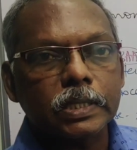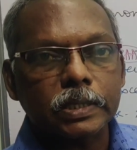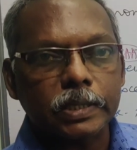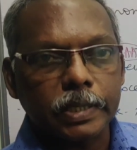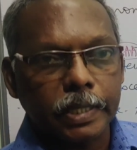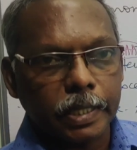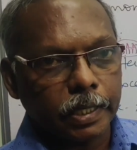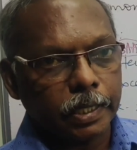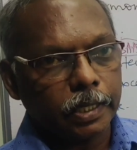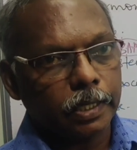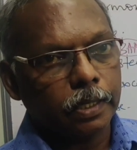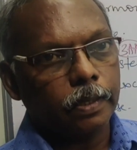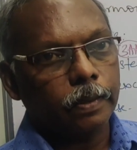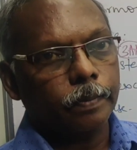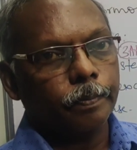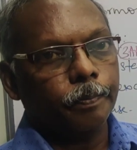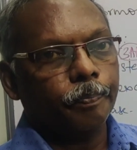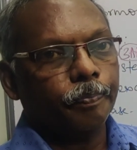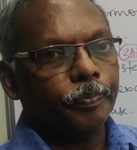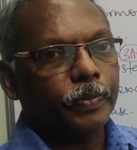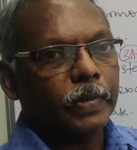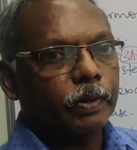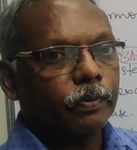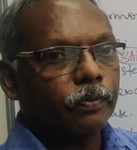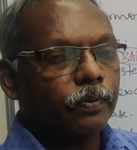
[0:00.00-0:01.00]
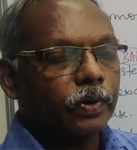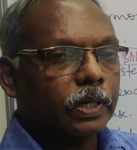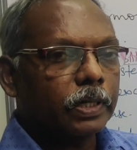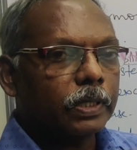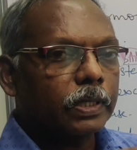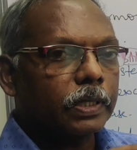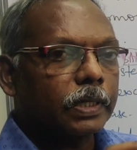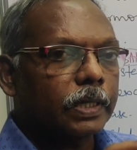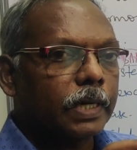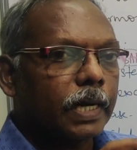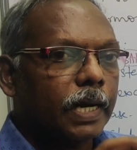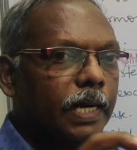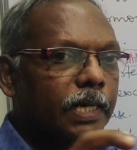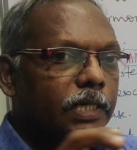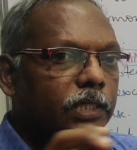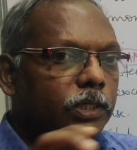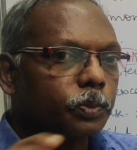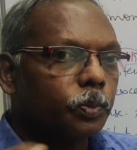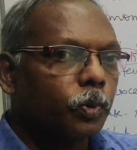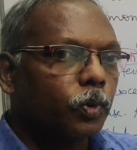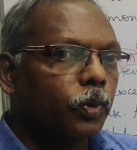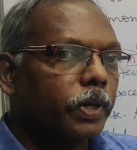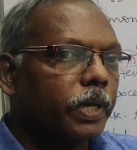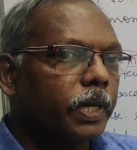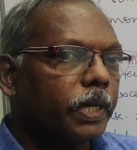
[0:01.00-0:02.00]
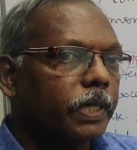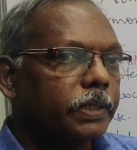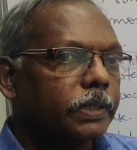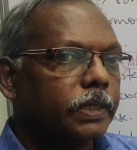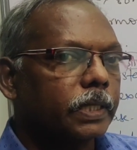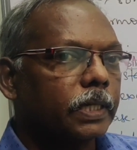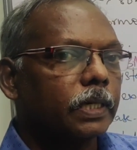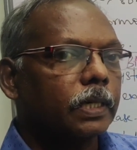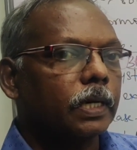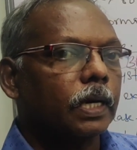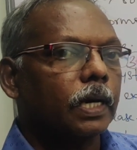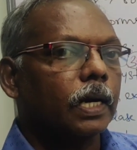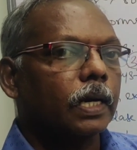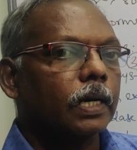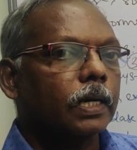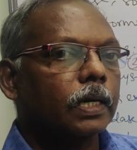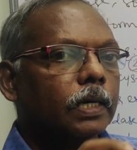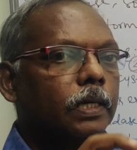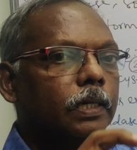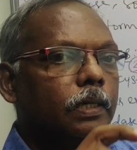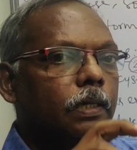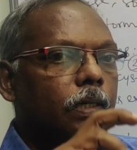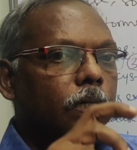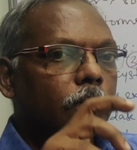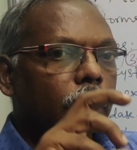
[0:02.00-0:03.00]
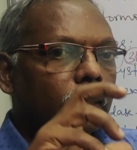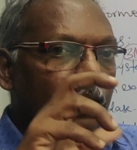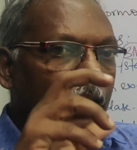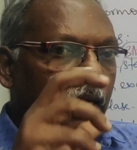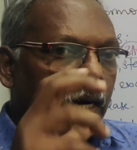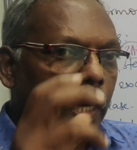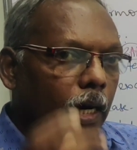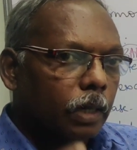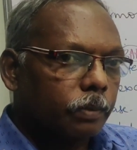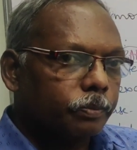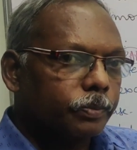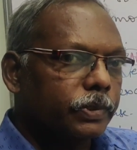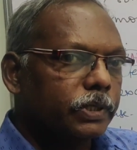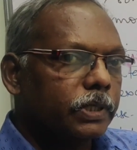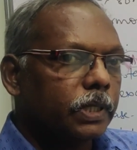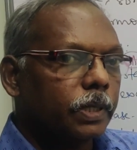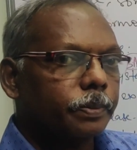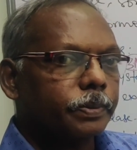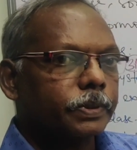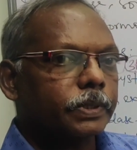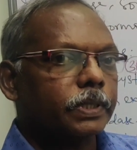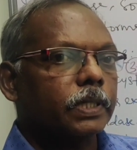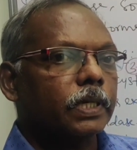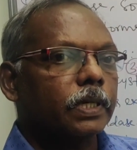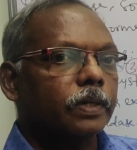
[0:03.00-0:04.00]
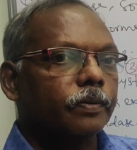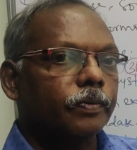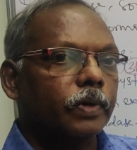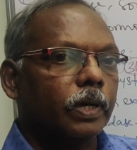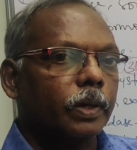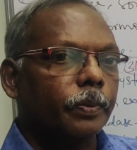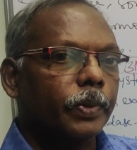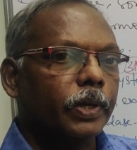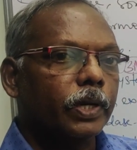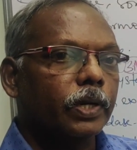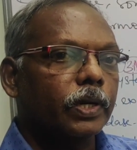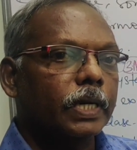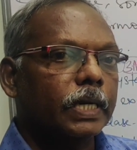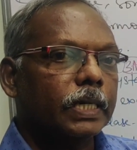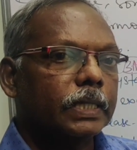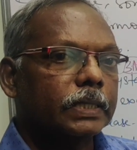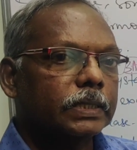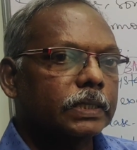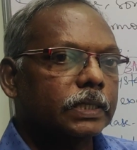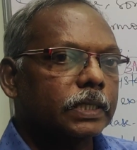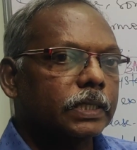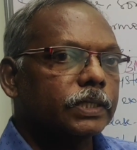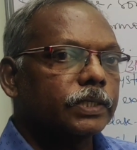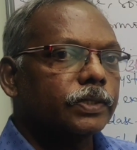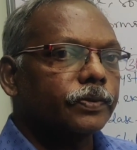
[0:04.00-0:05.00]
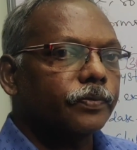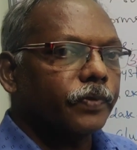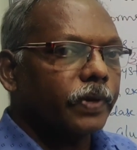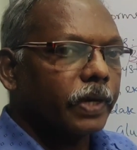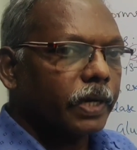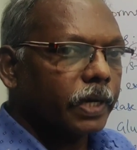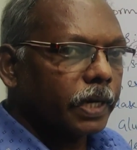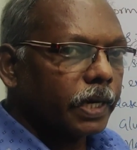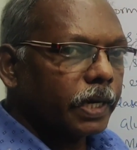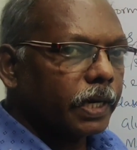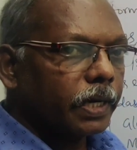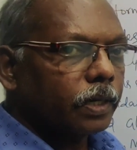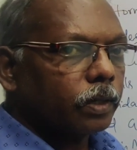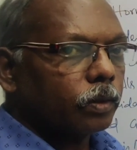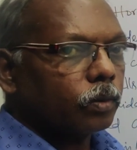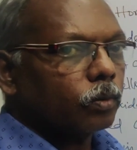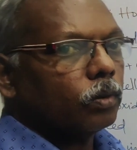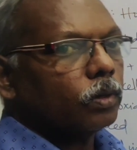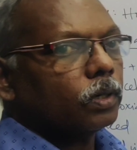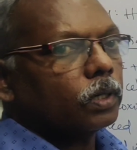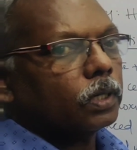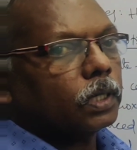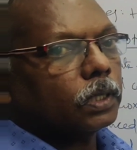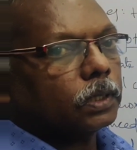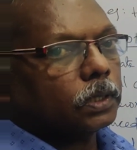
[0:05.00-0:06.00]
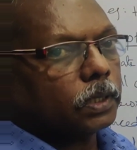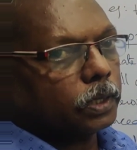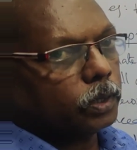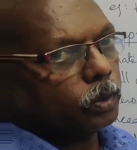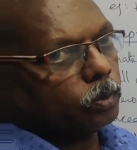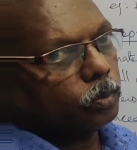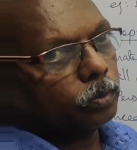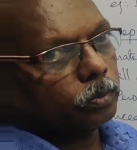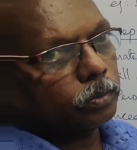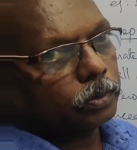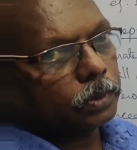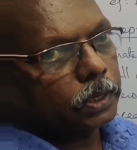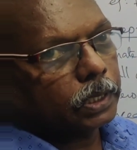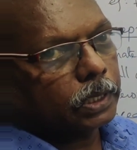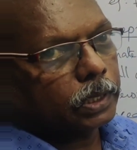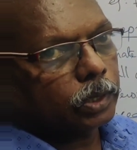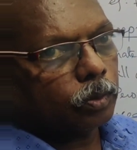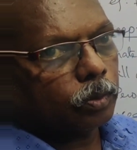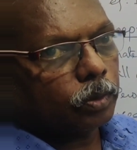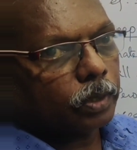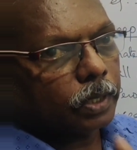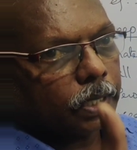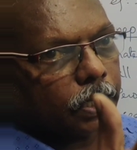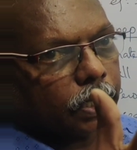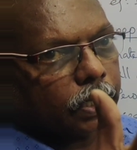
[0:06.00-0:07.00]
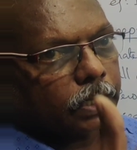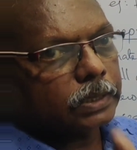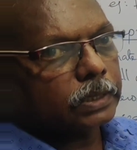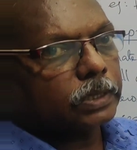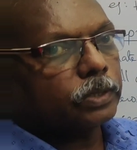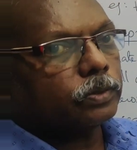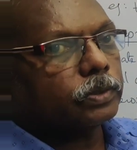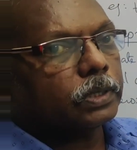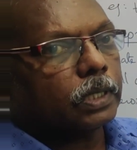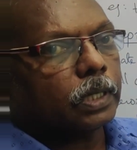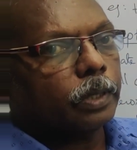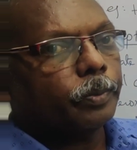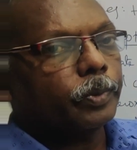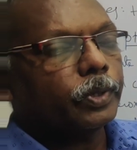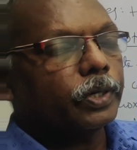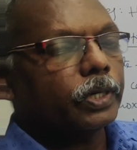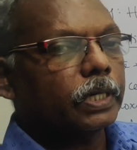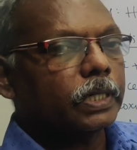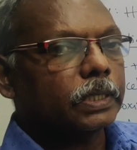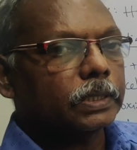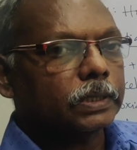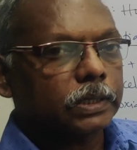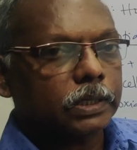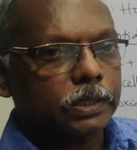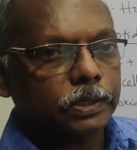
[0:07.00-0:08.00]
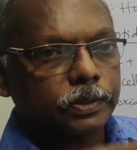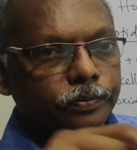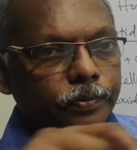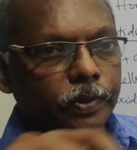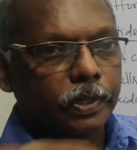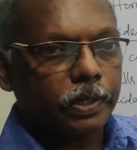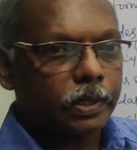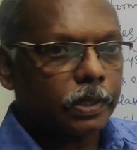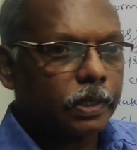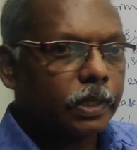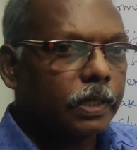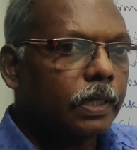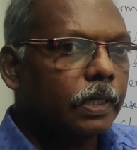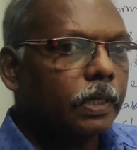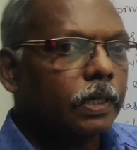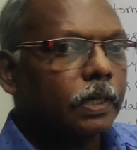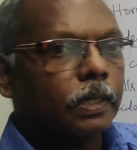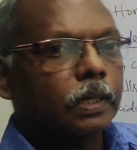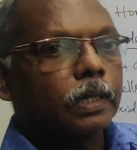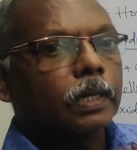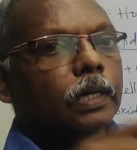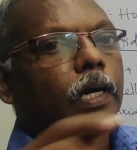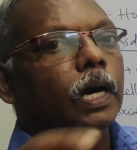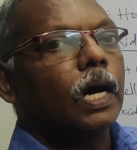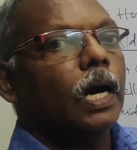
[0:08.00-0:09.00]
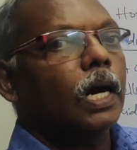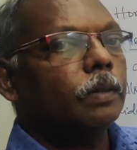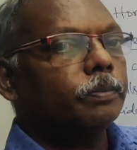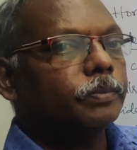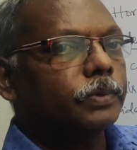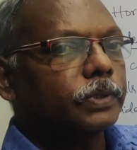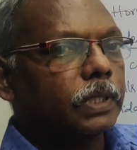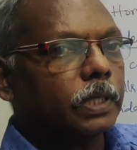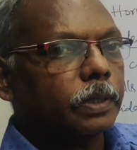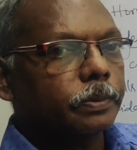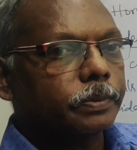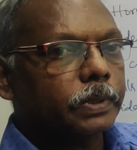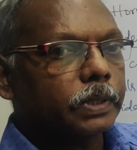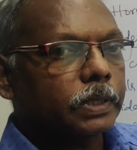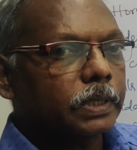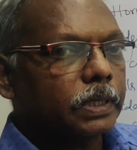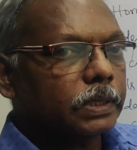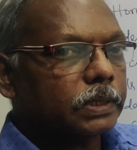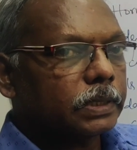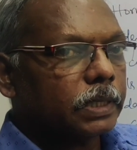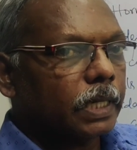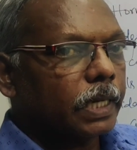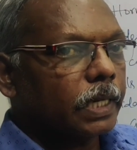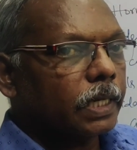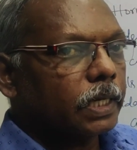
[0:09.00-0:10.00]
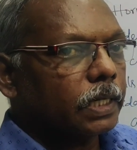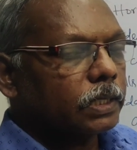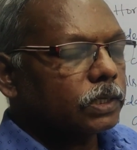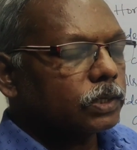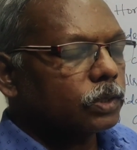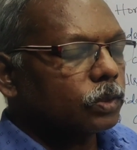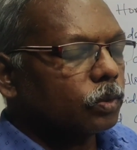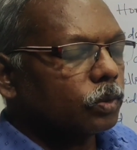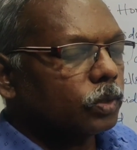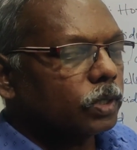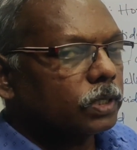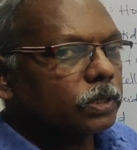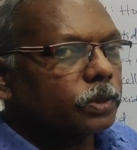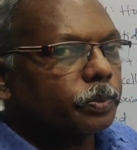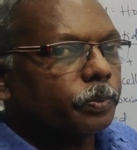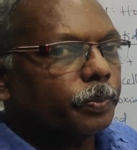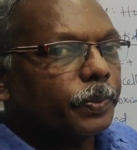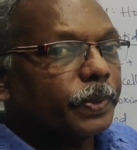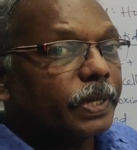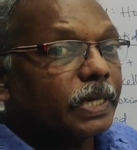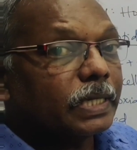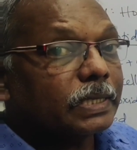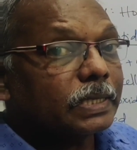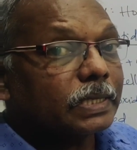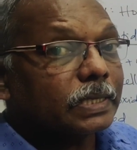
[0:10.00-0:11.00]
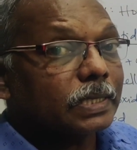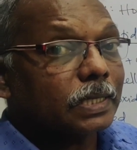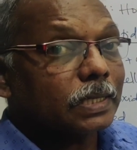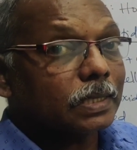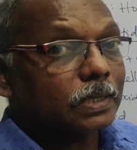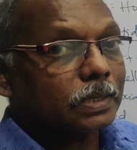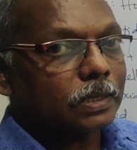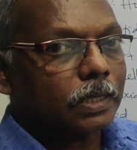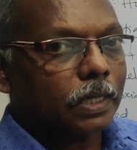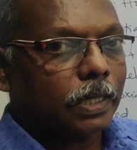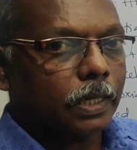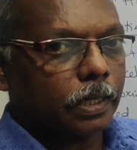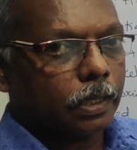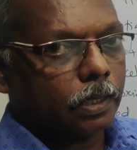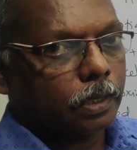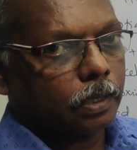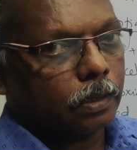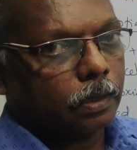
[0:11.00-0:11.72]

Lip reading: cycle. For the transportation and absorption of amino acids, we need glutathione. It only receives the amino acids for the absorption. The cycle is known as Meester cycle.